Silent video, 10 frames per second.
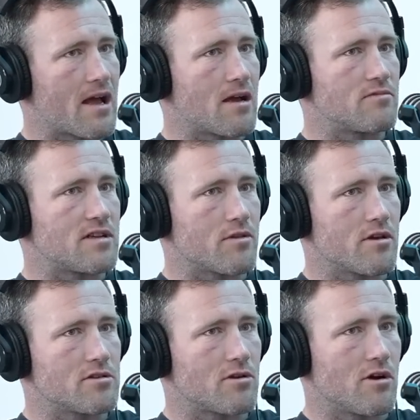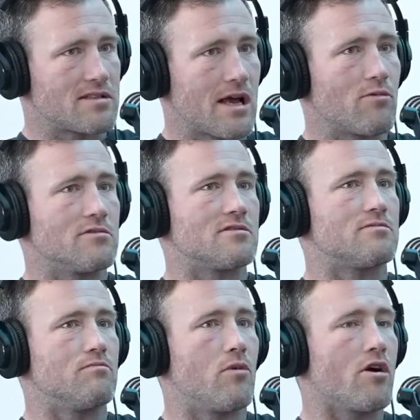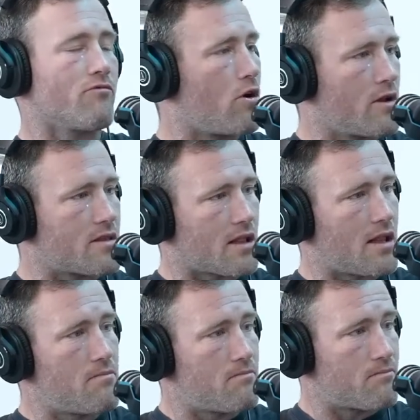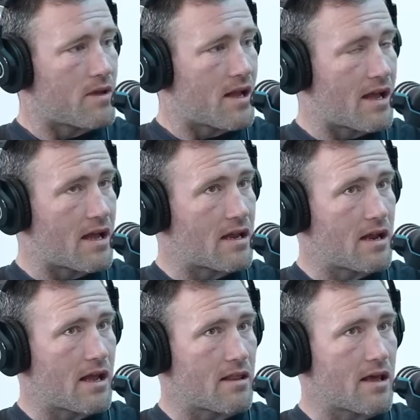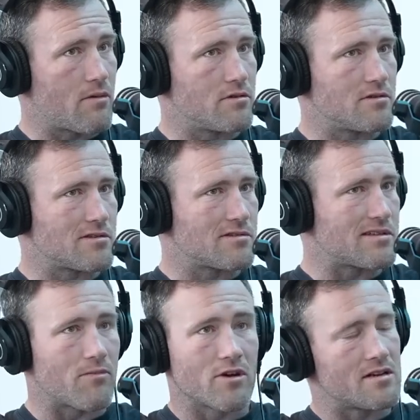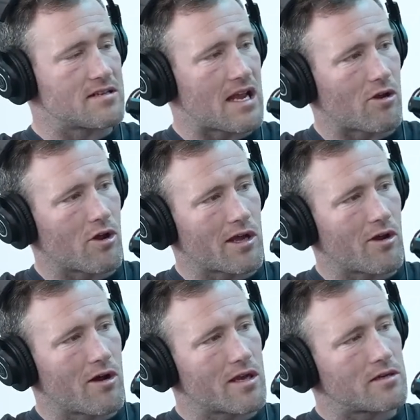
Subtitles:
Some of those guys, that was my role at the club, and that was something I didn't take lightly either.